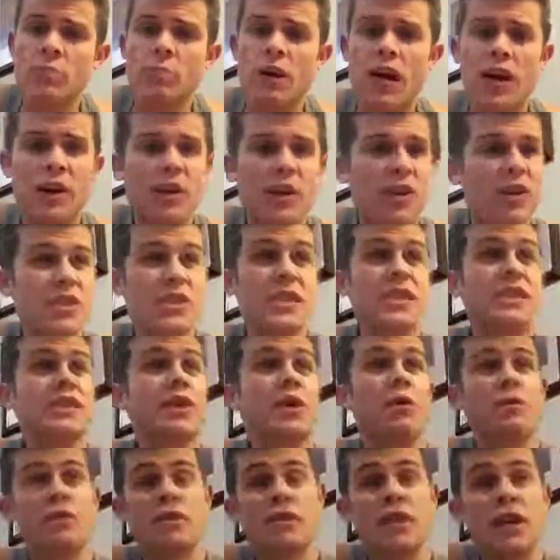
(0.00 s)
But I honestly
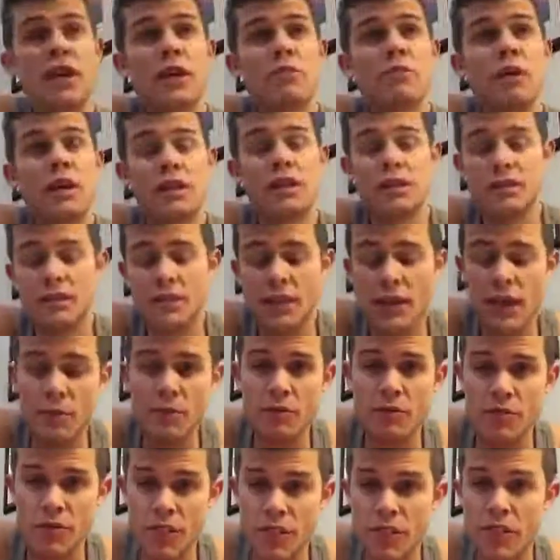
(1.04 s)
don't think by the time
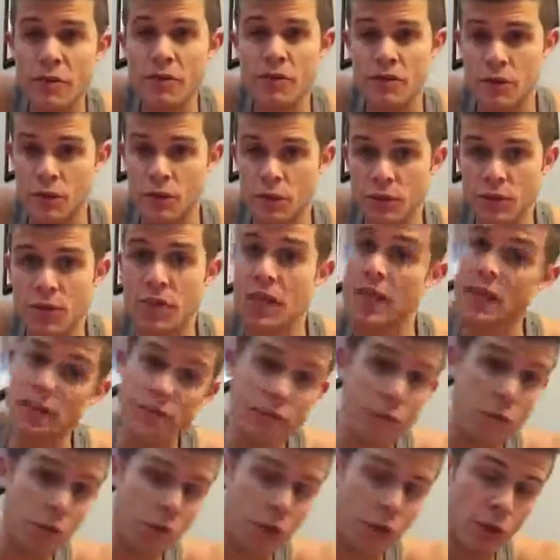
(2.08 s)
you've seen your results,
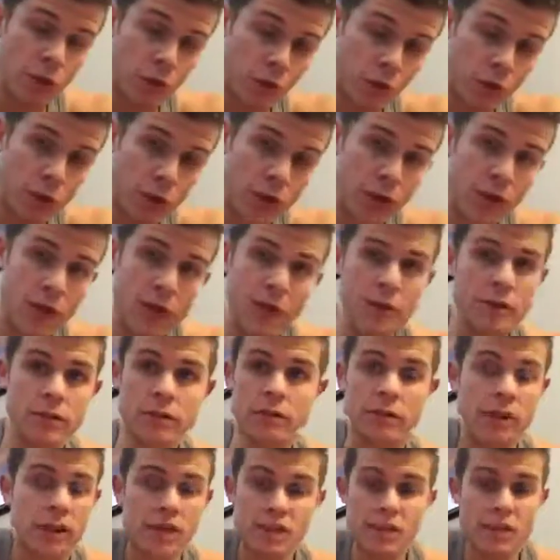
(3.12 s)
if you put the work in,
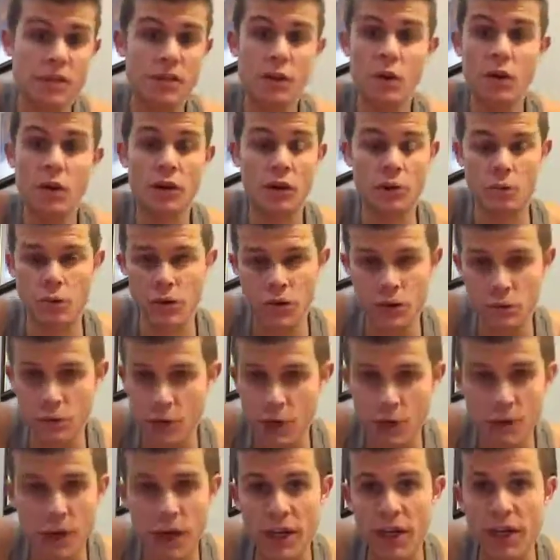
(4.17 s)
then you're not going to want your
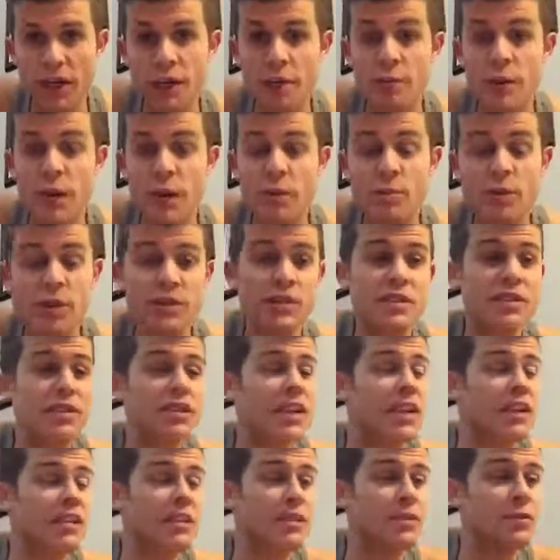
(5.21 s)
money back anyway
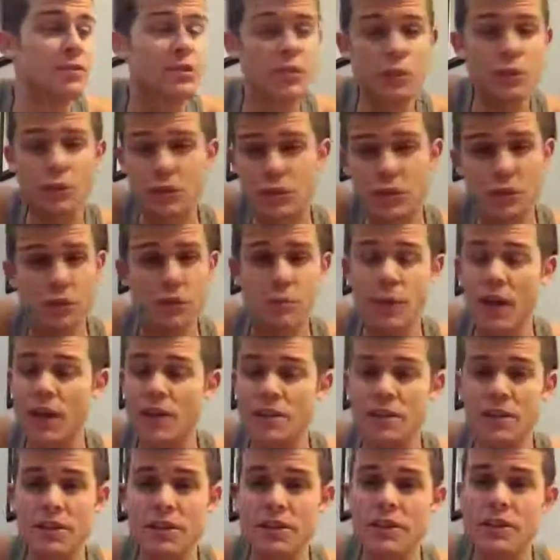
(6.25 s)
because, yeah, the results are
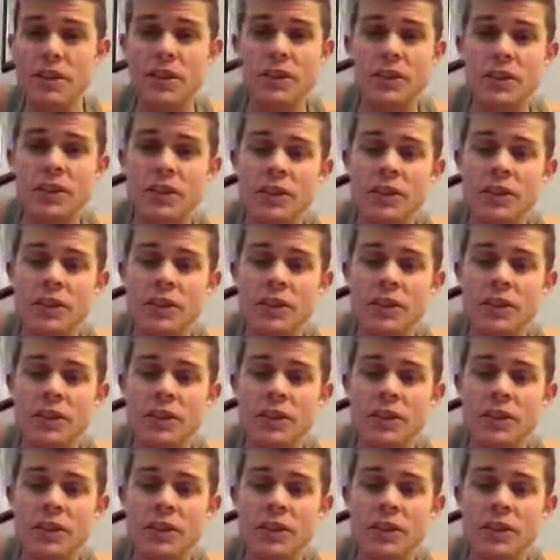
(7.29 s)
amazing.